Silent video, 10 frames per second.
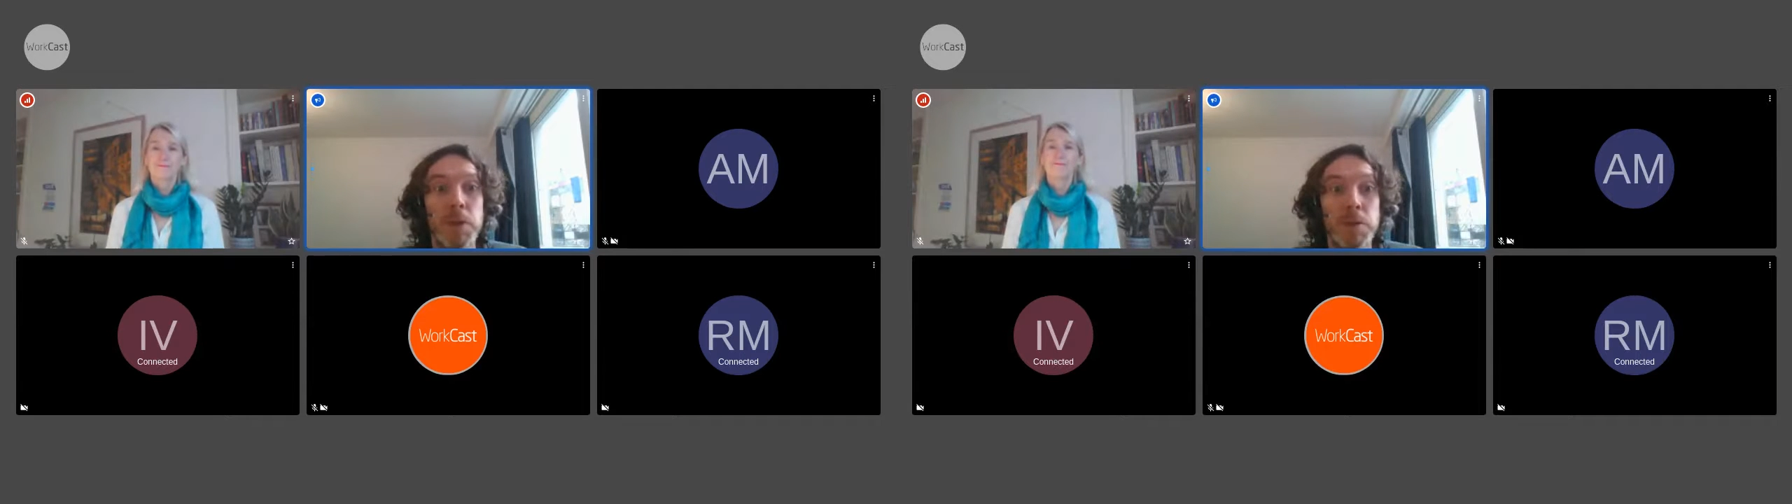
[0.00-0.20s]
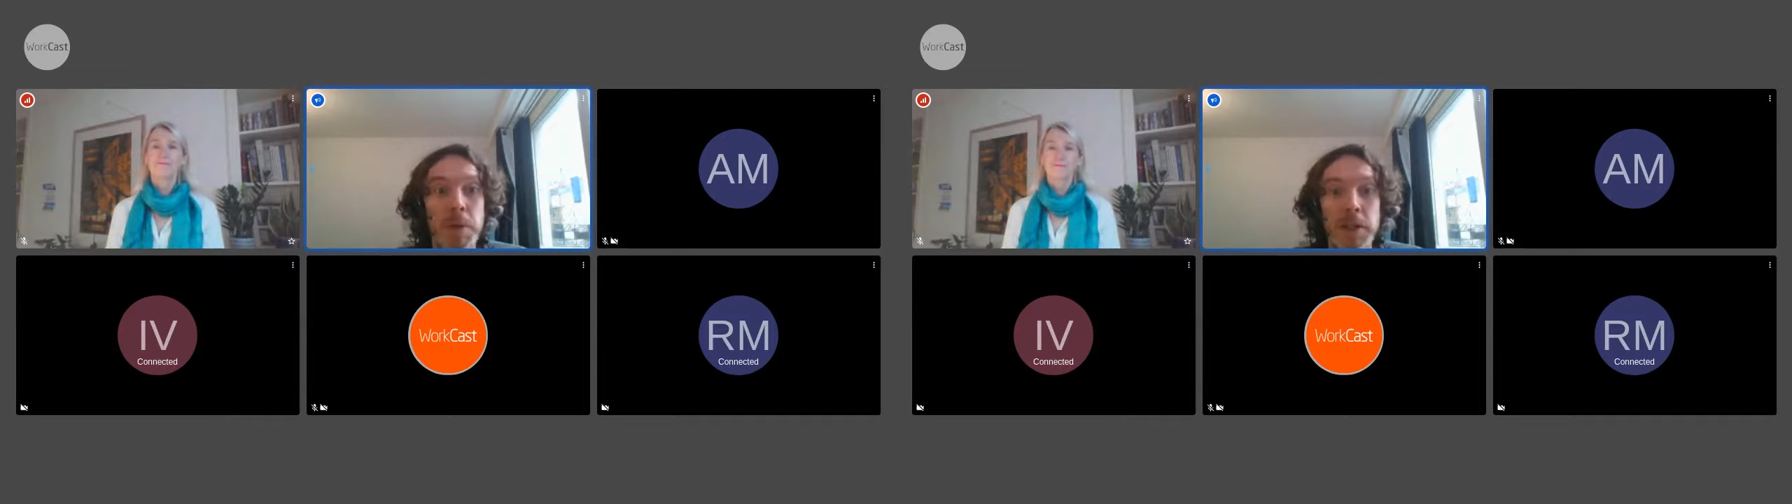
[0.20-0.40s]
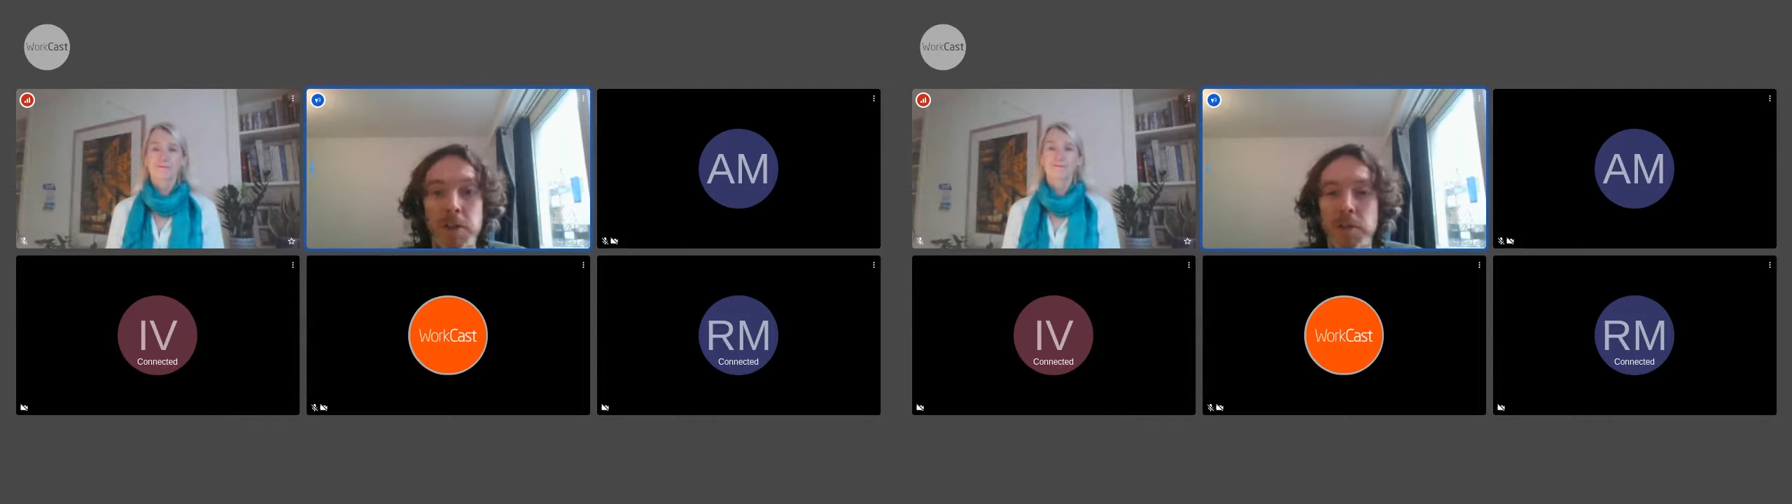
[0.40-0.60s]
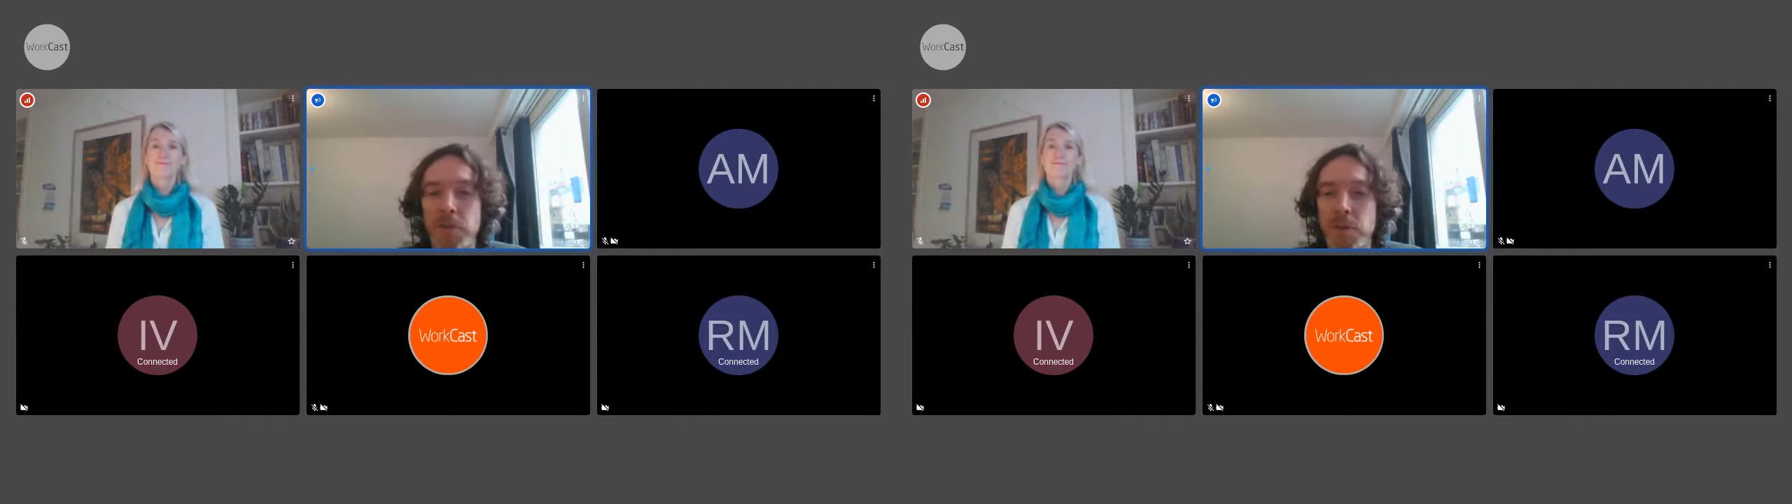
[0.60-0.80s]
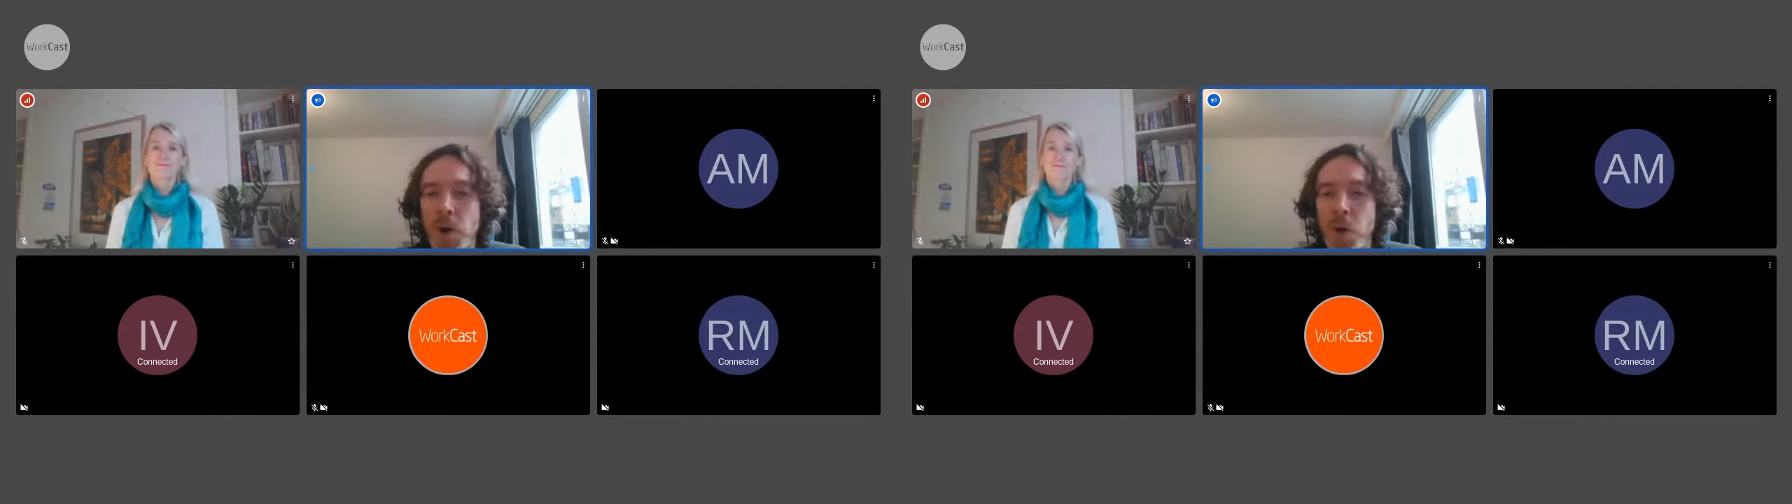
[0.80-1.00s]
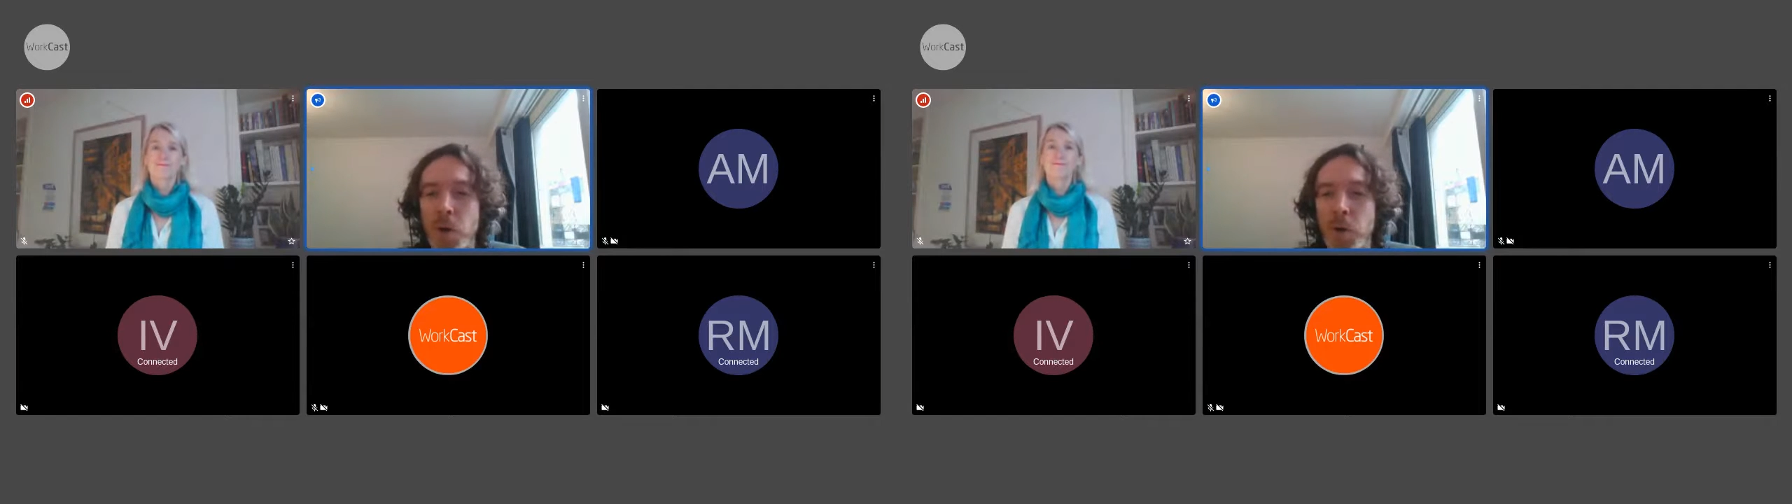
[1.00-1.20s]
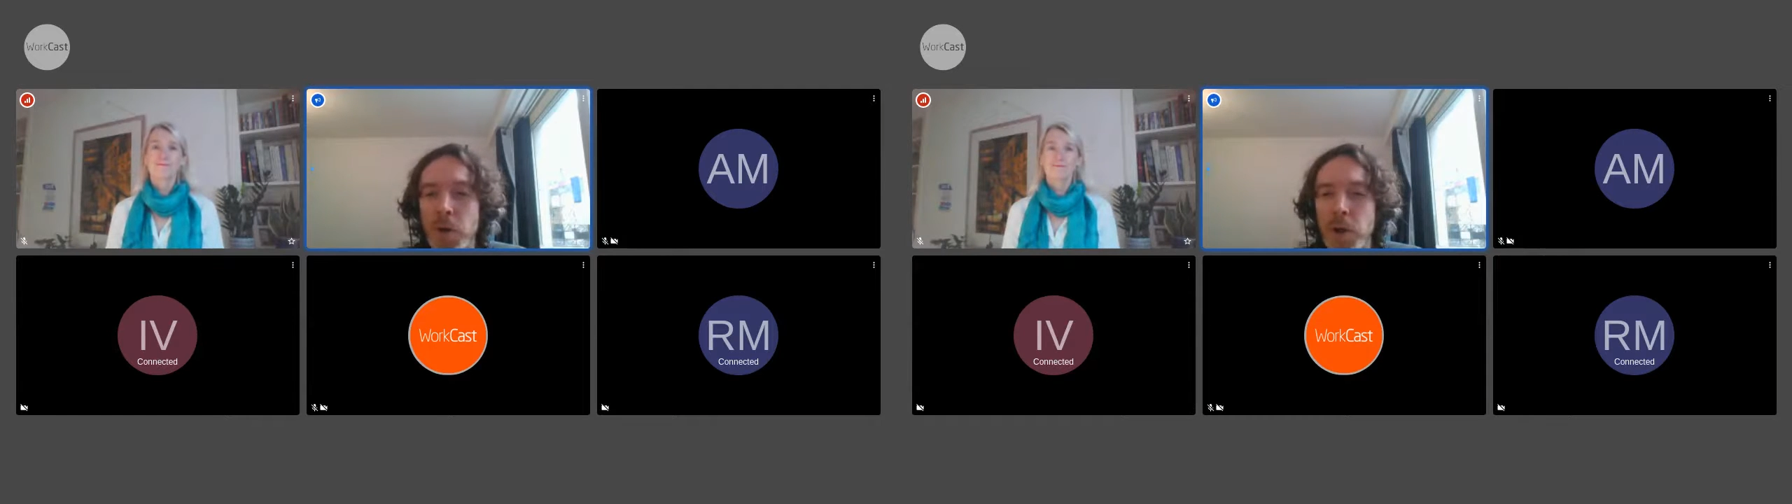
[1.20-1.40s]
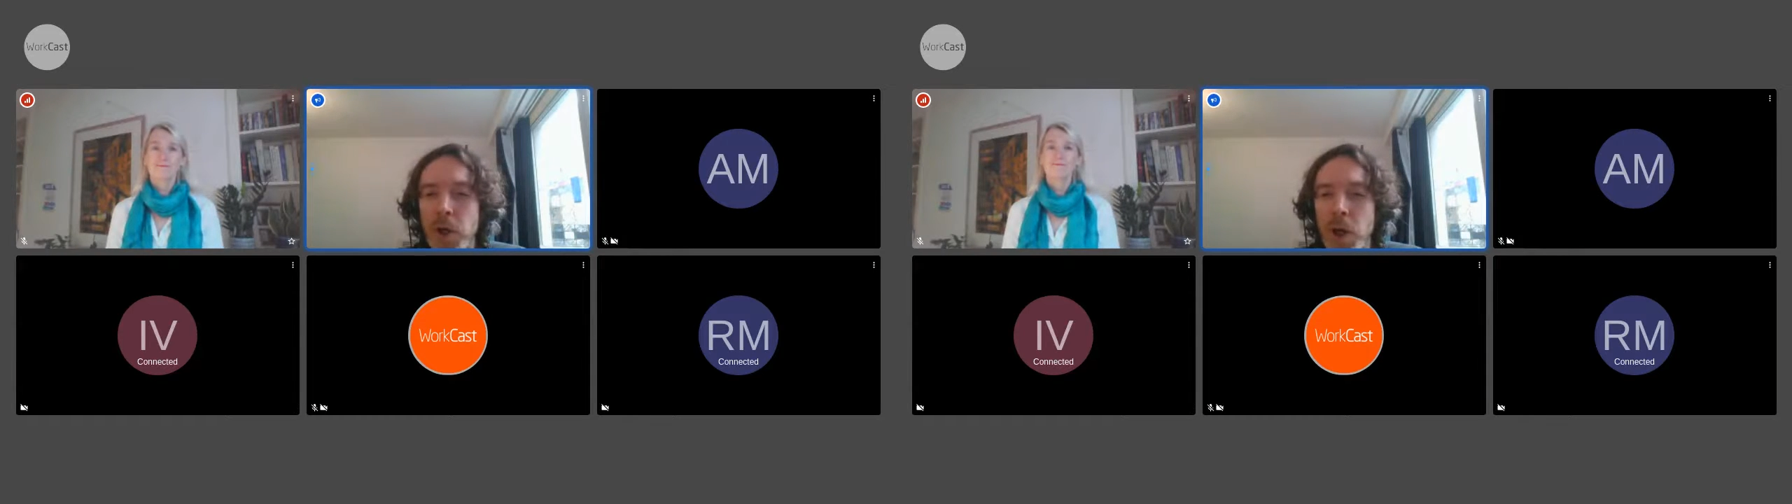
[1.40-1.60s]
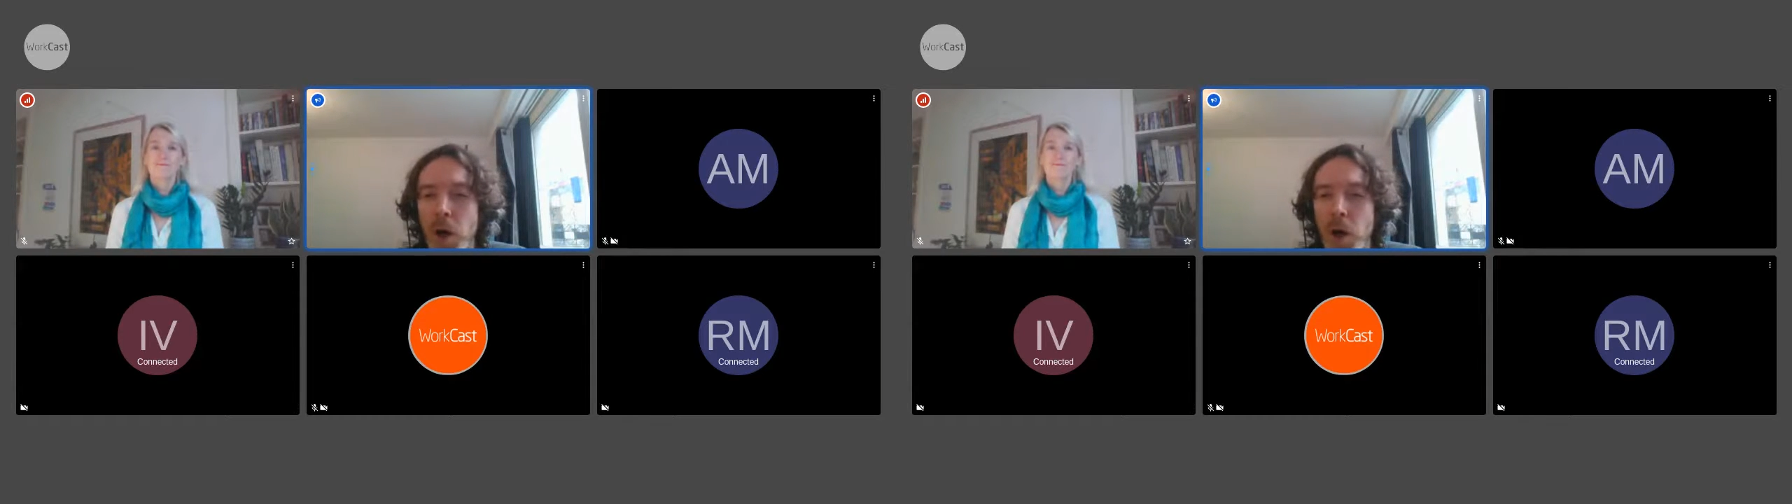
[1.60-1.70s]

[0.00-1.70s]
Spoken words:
perspectives on